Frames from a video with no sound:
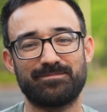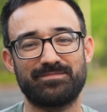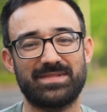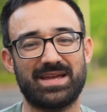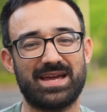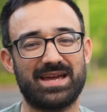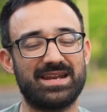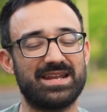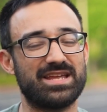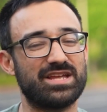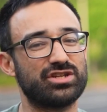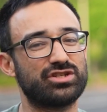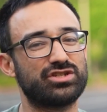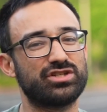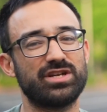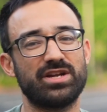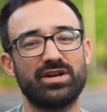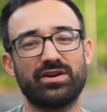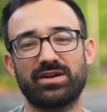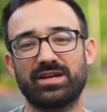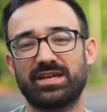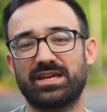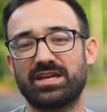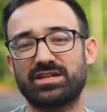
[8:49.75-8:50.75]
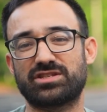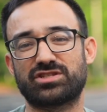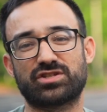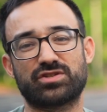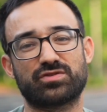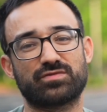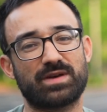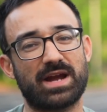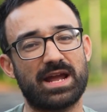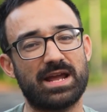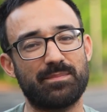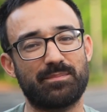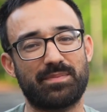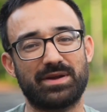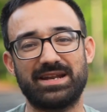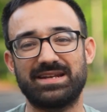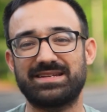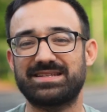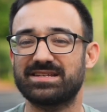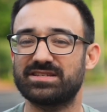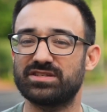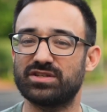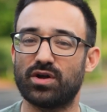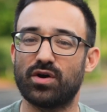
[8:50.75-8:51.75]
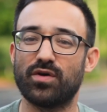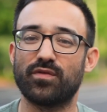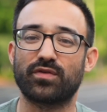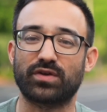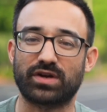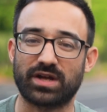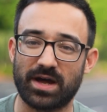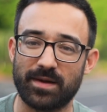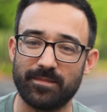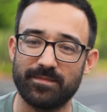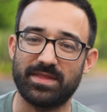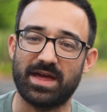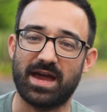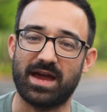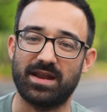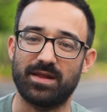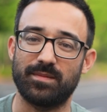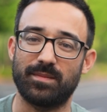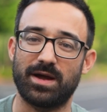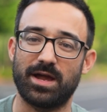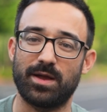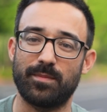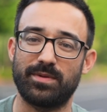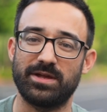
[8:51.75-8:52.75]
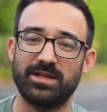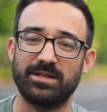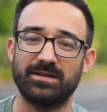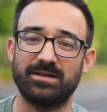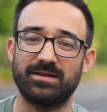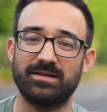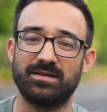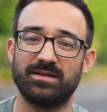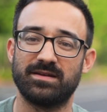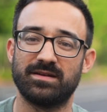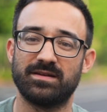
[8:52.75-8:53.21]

And engineering gets great, but it doesn't overcome that, in my opinion.